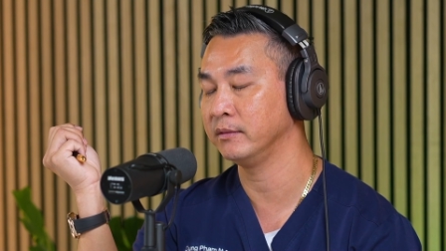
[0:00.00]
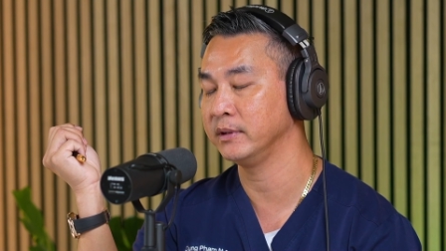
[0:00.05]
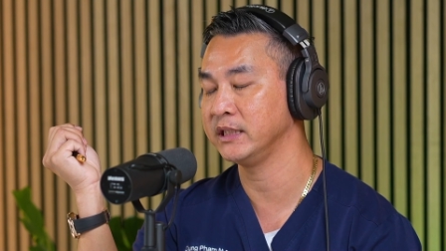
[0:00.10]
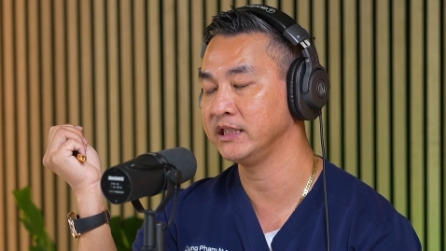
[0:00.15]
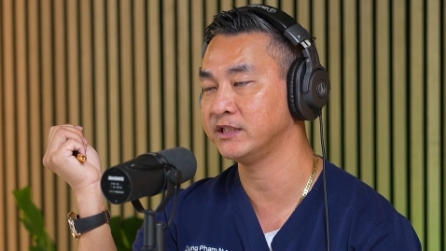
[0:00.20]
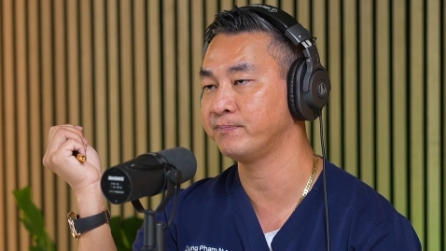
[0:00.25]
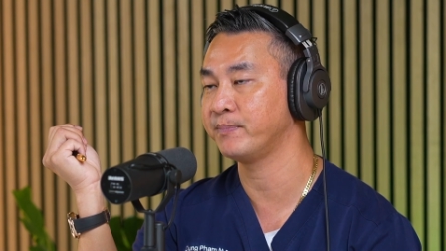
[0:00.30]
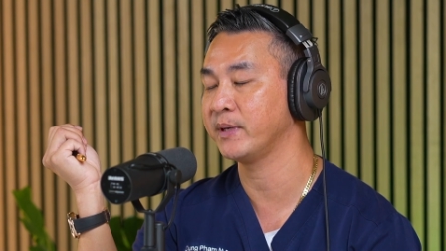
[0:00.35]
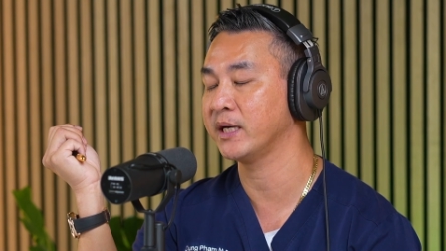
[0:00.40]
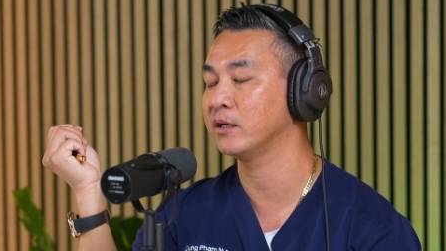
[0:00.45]
he
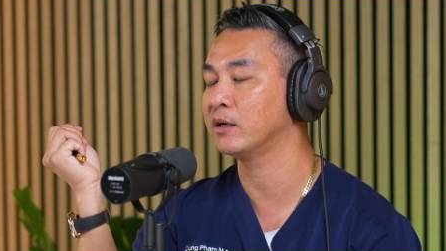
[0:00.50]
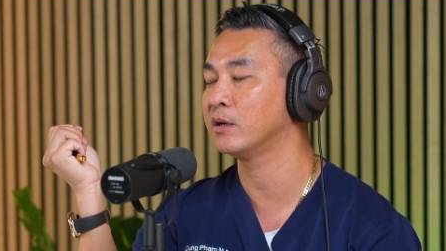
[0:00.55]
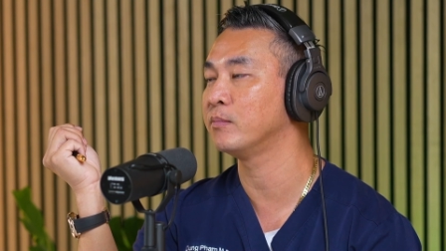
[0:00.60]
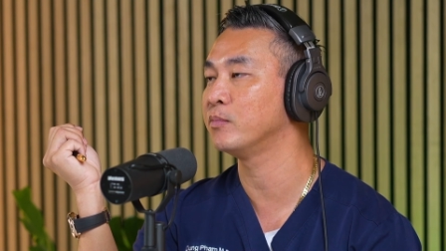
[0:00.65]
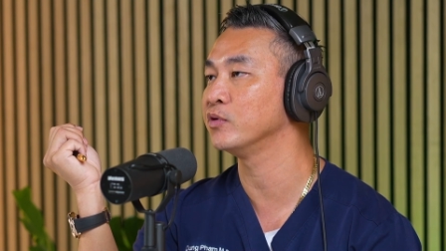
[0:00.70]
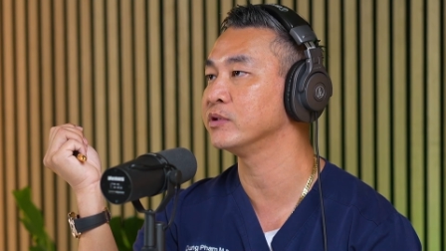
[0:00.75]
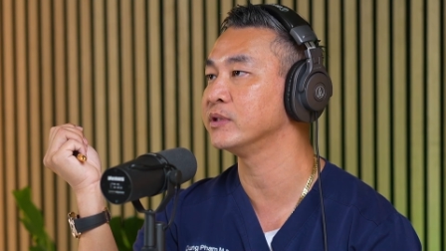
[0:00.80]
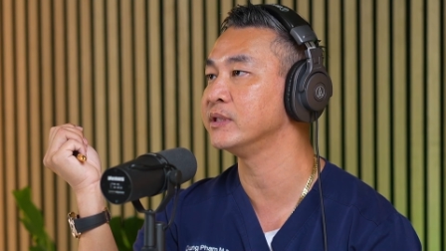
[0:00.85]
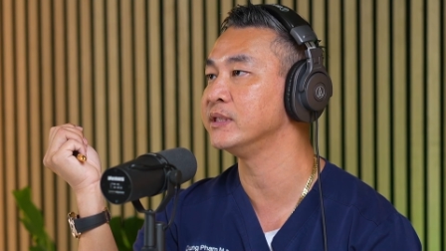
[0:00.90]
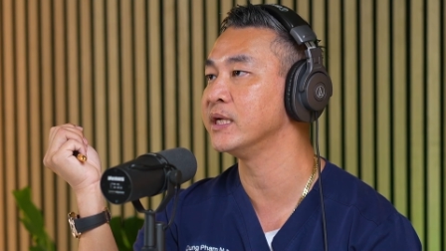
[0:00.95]
spent
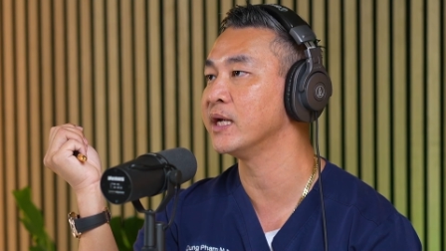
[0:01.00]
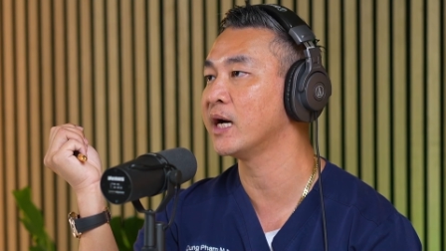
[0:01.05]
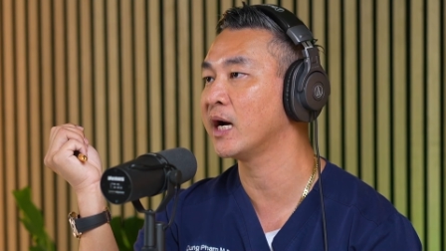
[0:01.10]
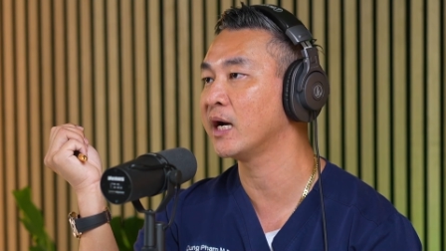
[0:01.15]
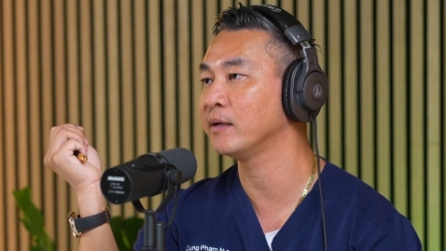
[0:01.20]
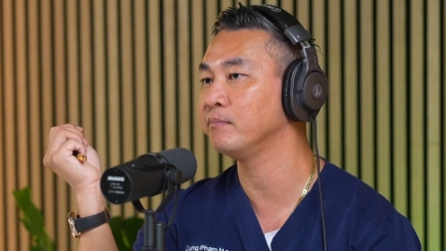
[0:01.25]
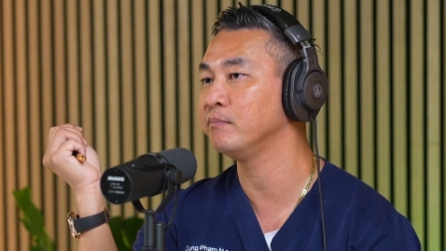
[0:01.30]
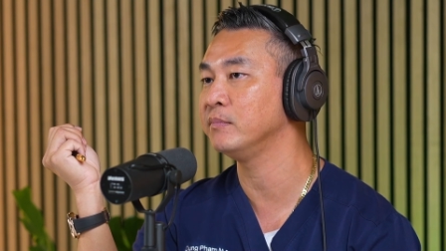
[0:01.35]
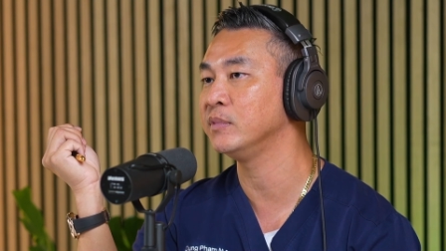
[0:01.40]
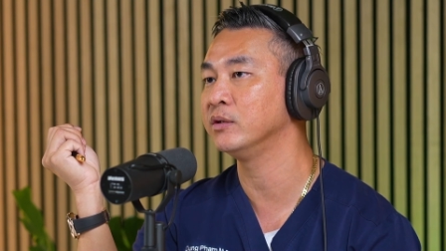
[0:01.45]
almost
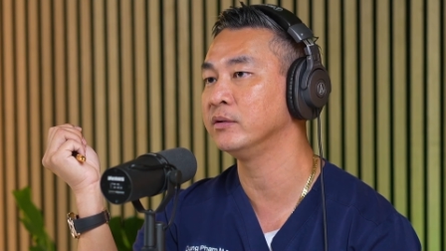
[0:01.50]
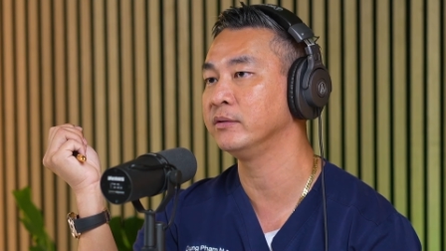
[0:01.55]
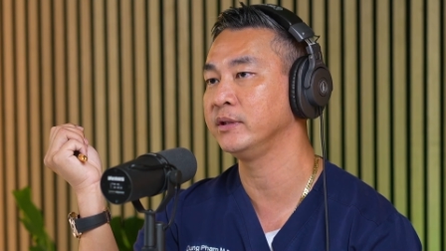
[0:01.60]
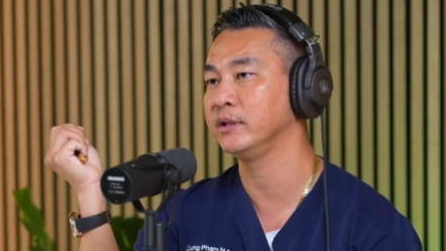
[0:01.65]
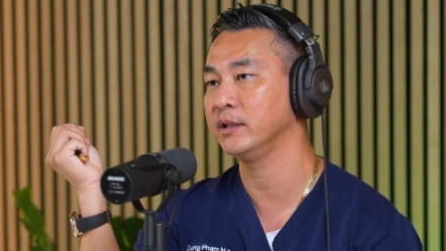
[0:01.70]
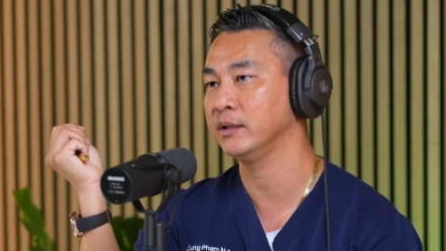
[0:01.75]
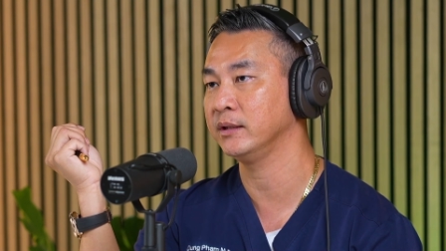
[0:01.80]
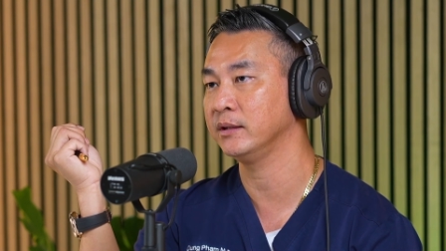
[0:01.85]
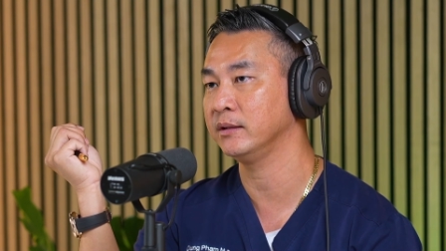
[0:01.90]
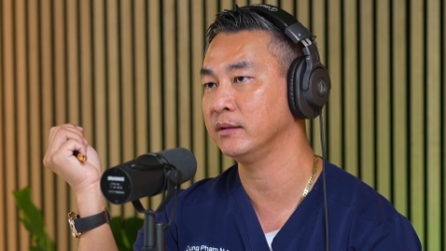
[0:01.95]
$9
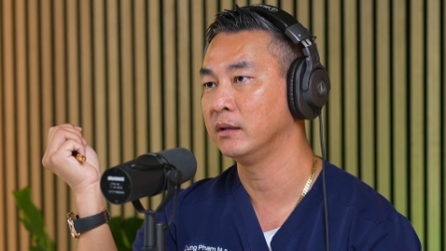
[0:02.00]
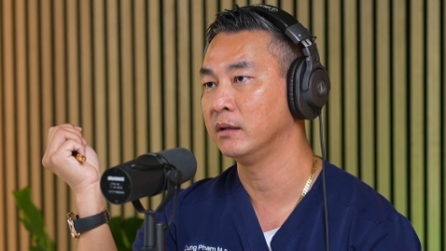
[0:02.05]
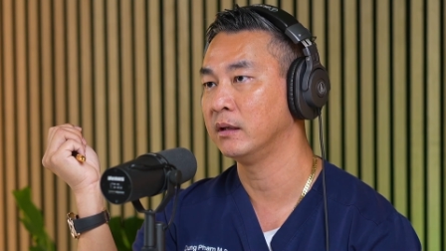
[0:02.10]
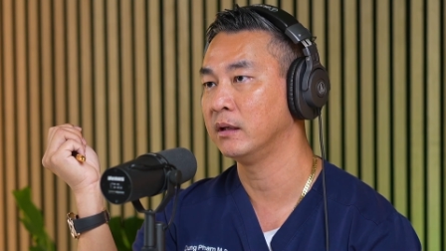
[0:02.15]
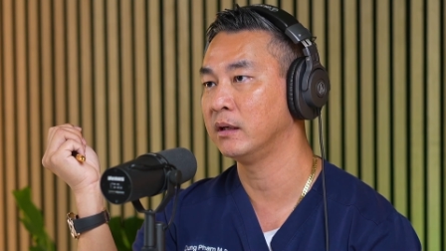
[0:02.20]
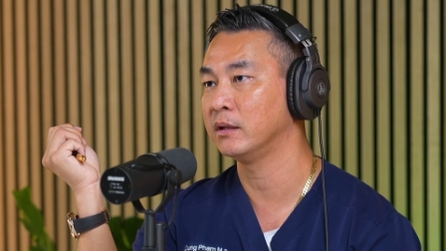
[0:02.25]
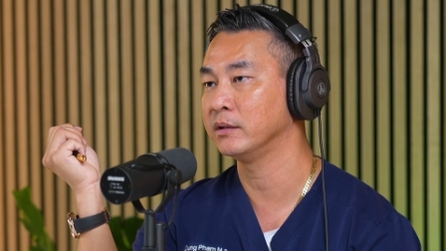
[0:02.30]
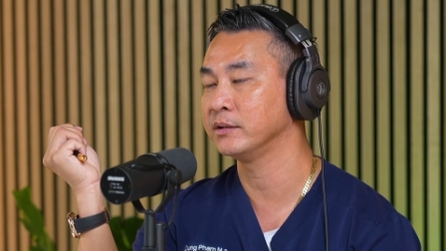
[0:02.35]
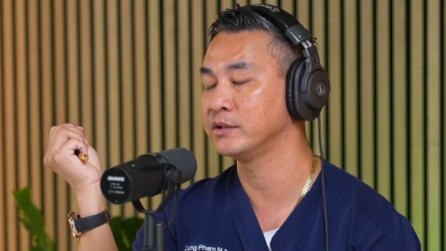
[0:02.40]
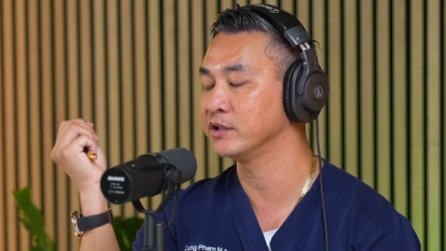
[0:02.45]
million
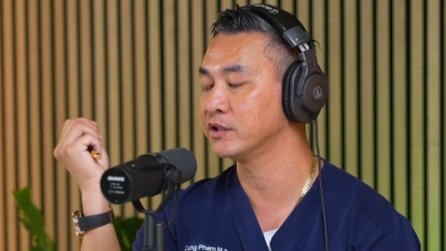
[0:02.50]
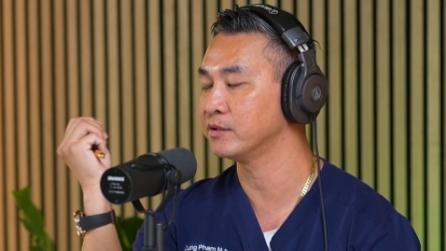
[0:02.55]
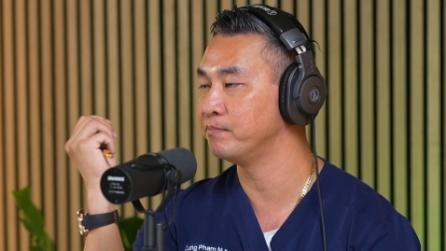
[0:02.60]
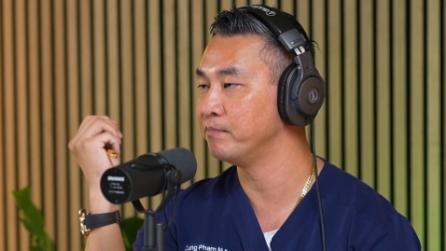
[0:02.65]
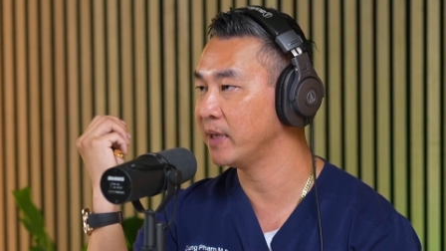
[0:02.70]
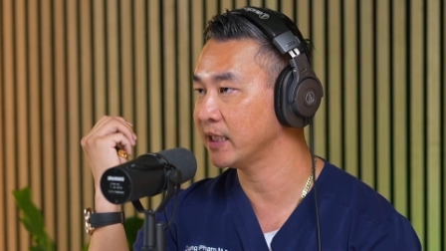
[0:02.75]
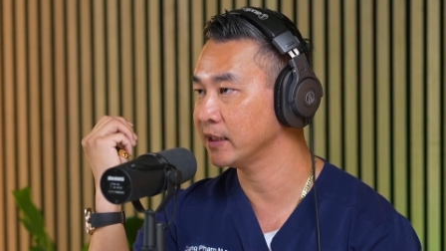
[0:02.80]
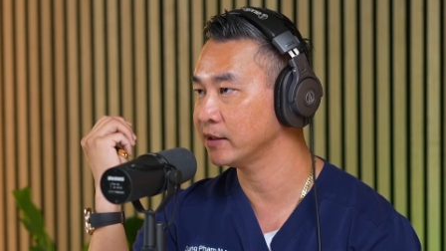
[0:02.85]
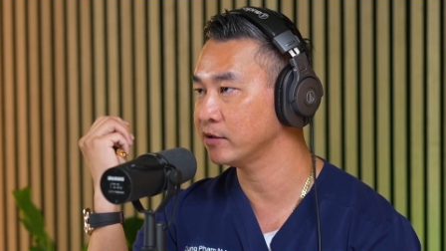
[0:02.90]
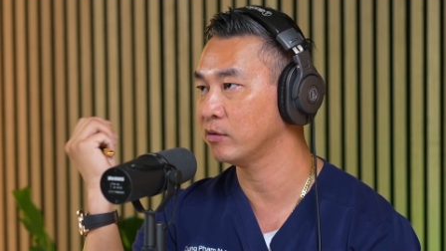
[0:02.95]
on just
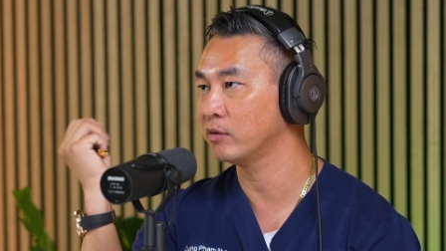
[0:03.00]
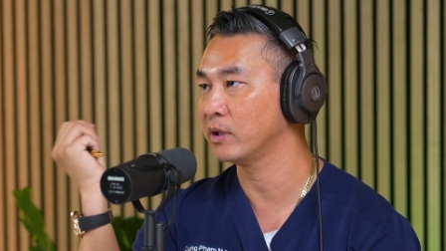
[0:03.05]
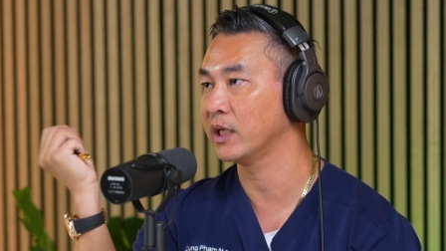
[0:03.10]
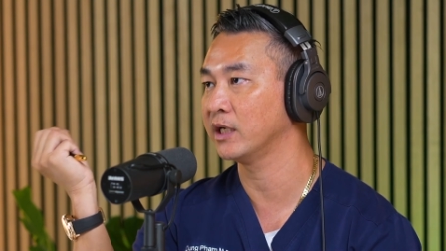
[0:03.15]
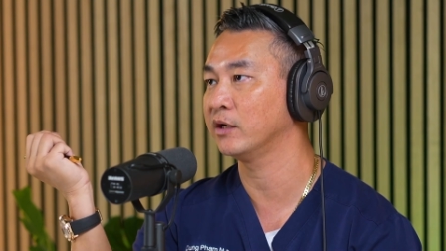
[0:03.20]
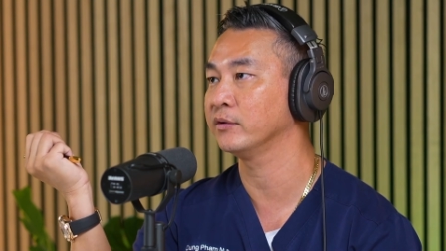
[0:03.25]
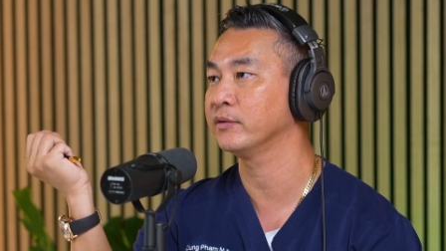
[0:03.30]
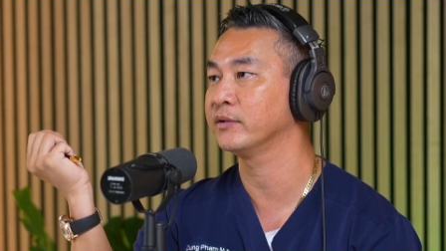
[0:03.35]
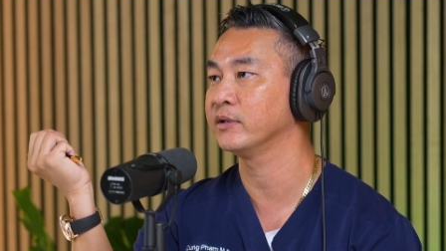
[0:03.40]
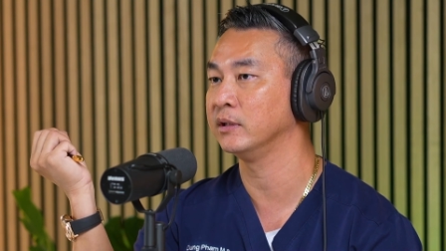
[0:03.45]
mental
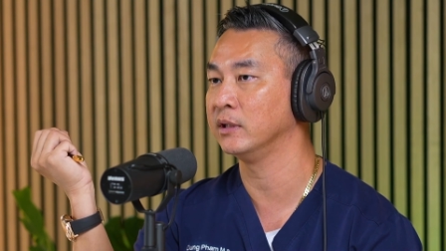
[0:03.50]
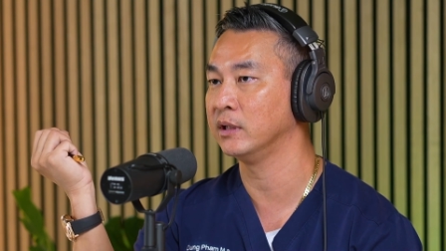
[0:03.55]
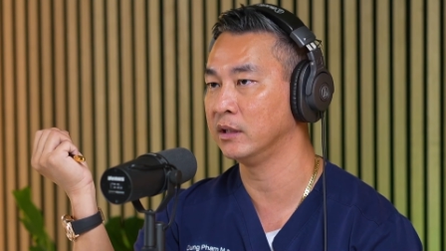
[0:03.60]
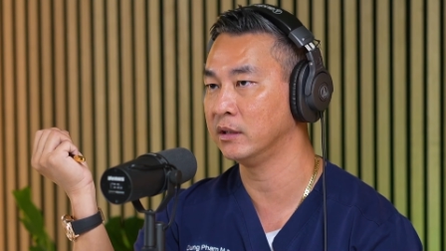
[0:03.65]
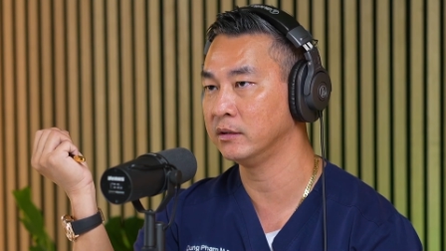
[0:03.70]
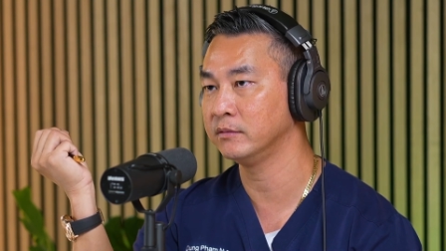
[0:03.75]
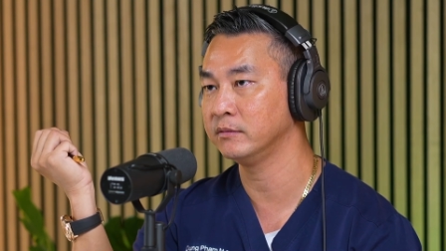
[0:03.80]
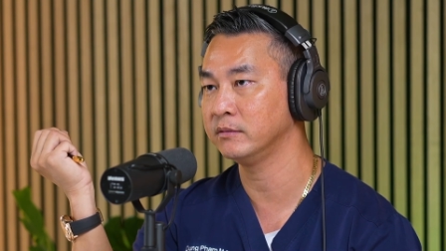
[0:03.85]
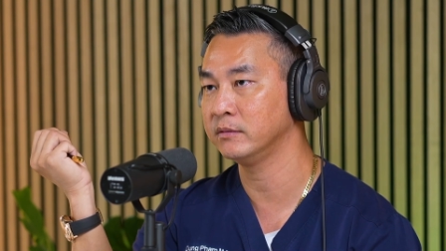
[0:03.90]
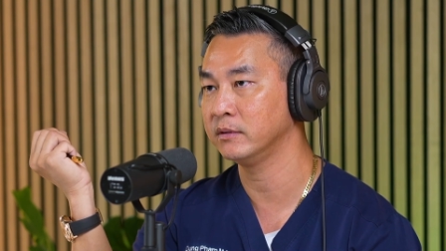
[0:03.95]
health
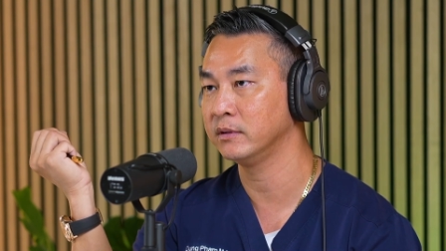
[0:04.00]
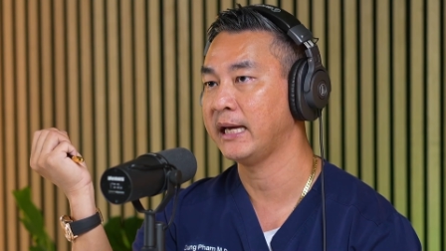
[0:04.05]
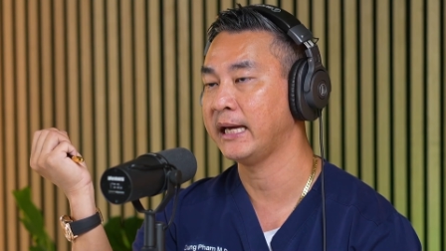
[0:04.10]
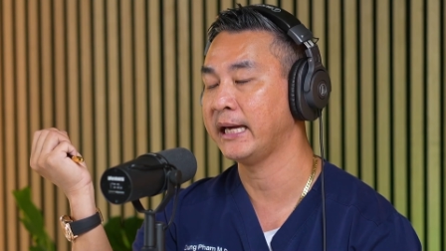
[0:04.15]
alone.